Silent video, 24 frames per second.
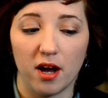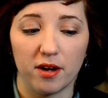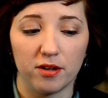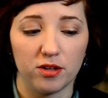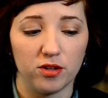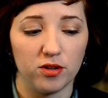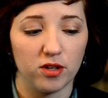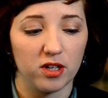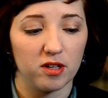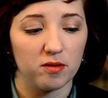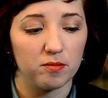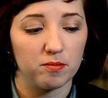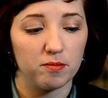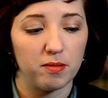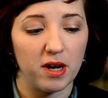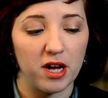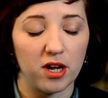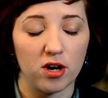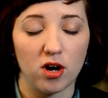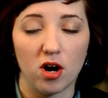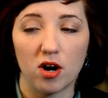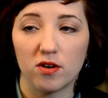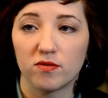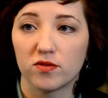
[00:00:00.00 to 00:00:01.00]
you get bad
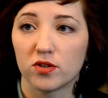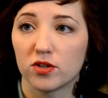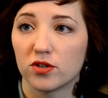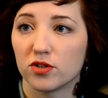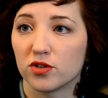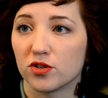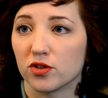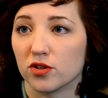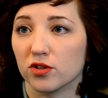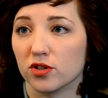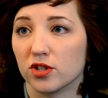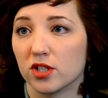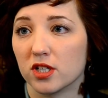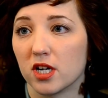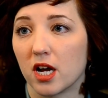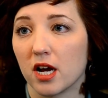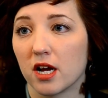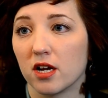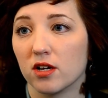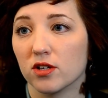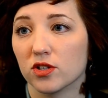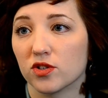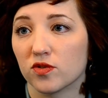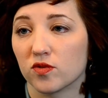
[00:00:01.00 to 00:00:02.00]
offers or
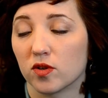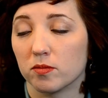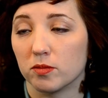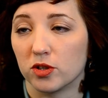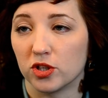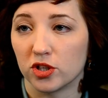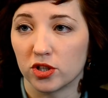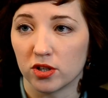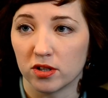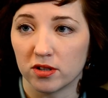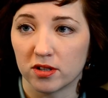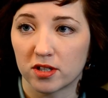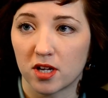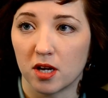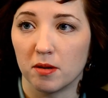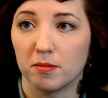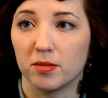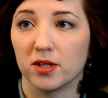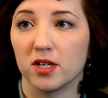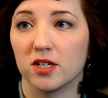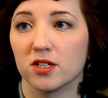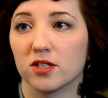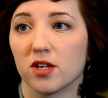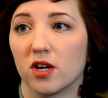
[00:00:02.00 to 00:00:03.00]
denials from insurance
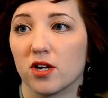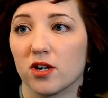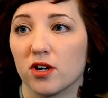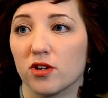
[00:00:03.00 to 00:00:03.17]
companies on,